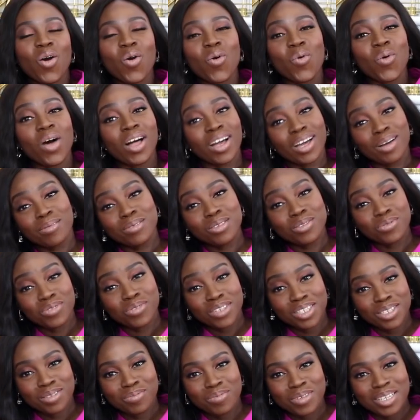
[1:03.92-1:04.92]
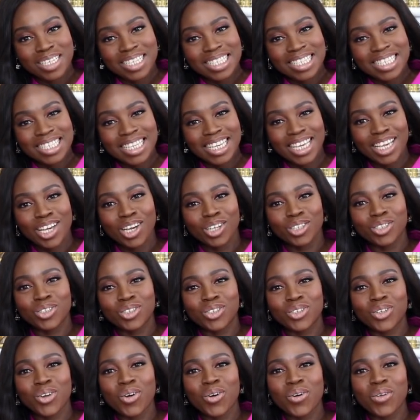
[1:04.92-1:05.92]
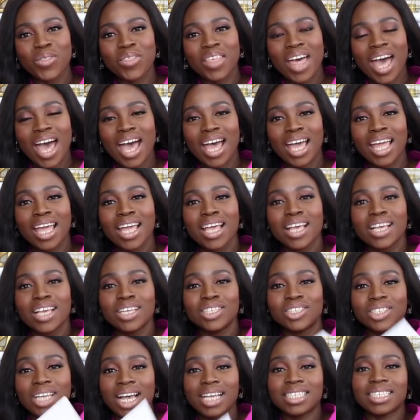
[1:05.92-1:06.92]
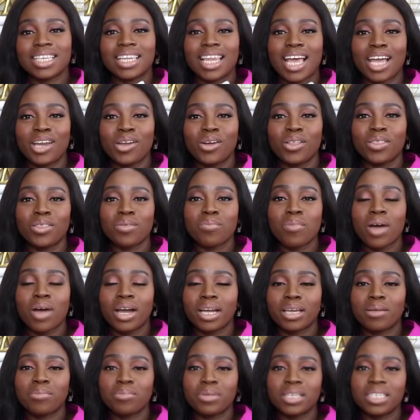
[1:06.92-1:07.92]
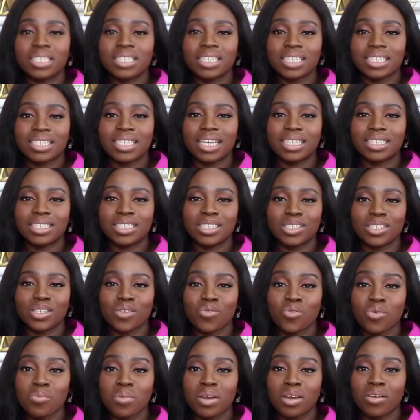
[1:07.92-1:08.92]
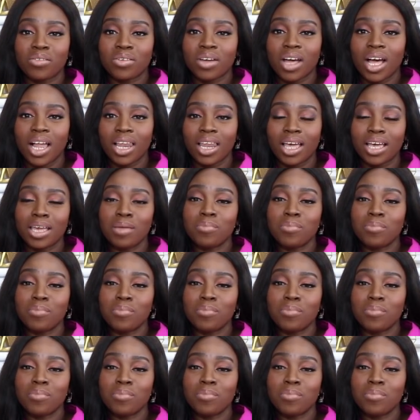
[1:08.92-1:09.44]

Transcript: Welcome to viSHEbility, a show that shines a light on the marketplace successes of women of color,